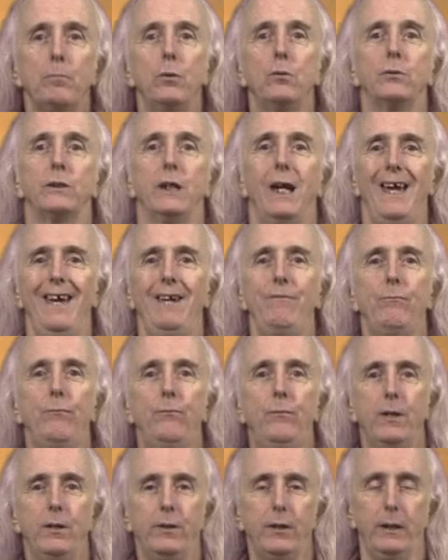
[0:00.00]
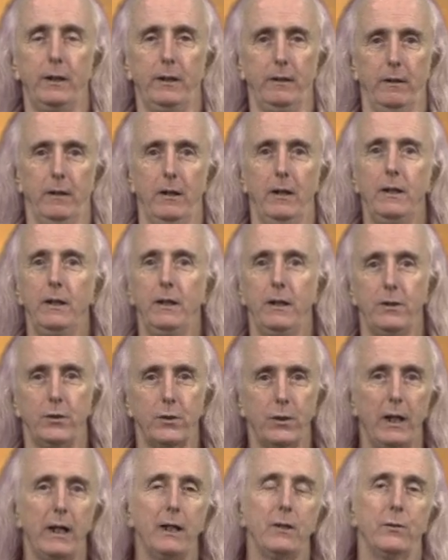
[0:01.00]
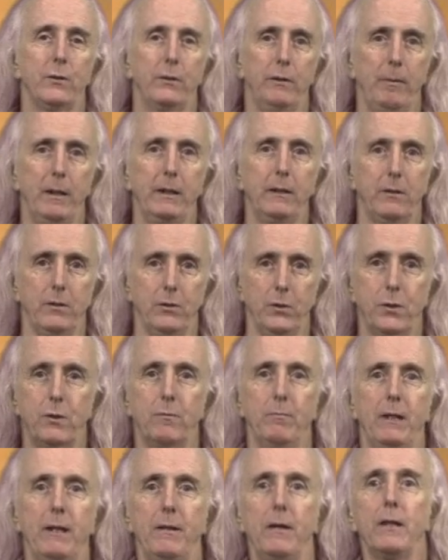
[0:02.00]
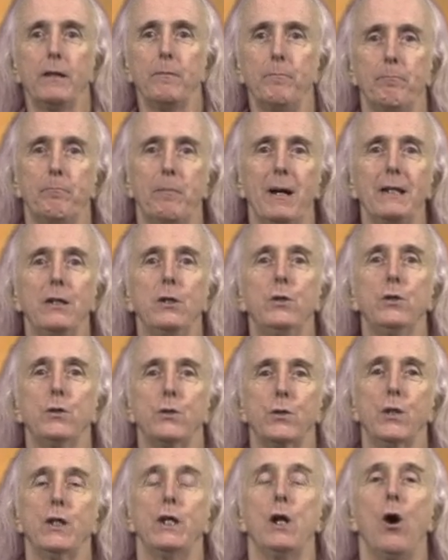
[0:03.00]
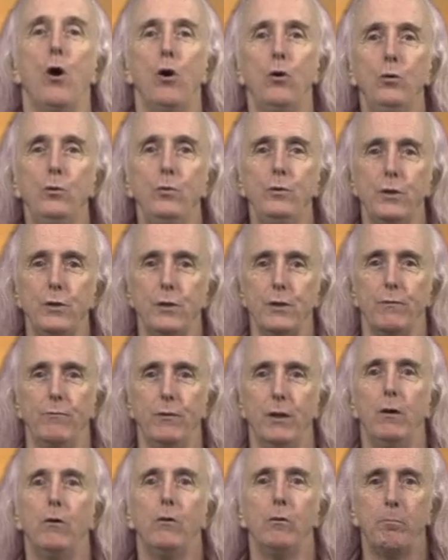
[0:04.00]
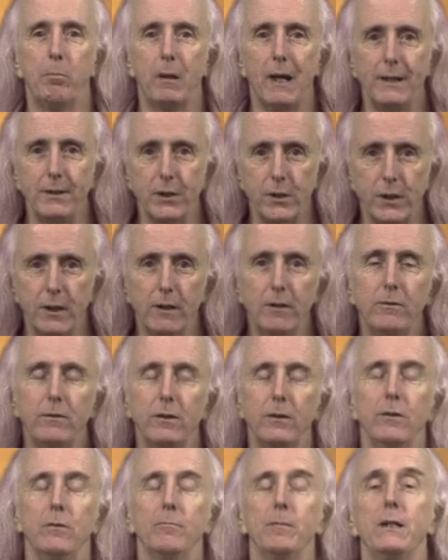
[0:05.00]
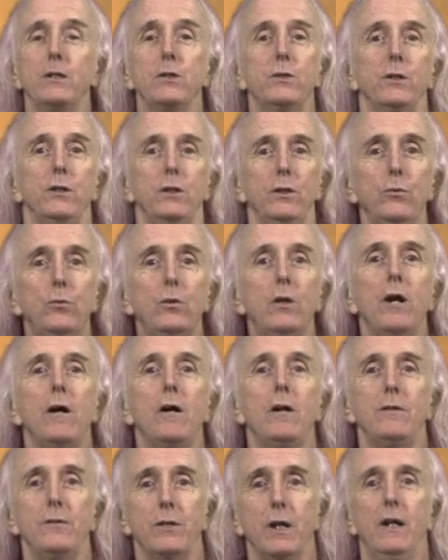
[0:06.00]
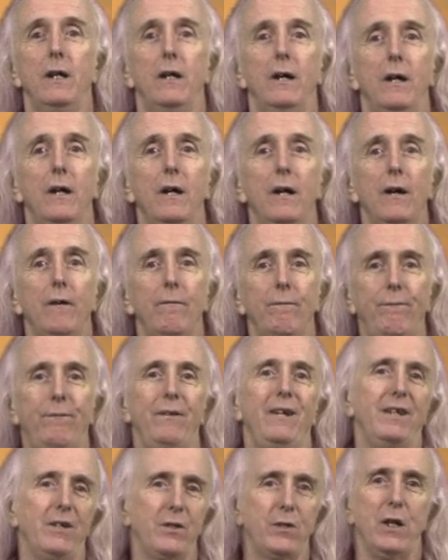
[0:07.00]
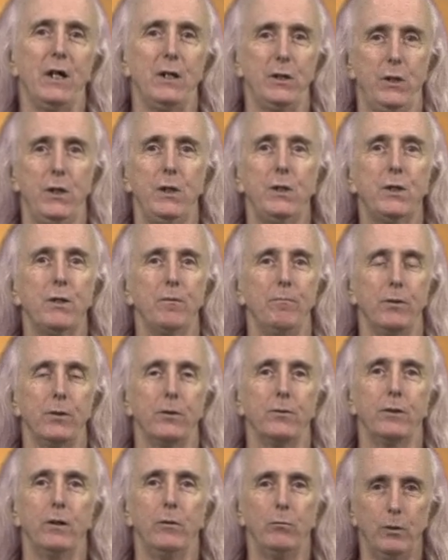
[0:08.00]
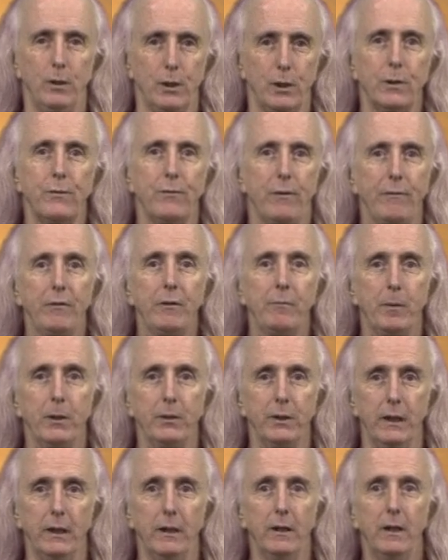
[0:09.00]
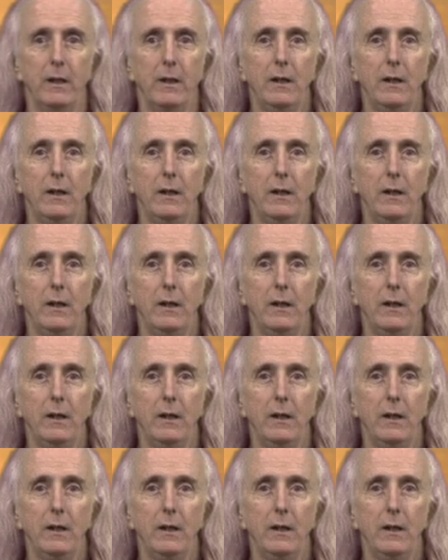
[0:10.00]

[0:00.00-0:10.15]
put everything into the hands of the bankers, to make bankers the owners of the whole planet, including humanity. You can't fix that system so that it works for everybody.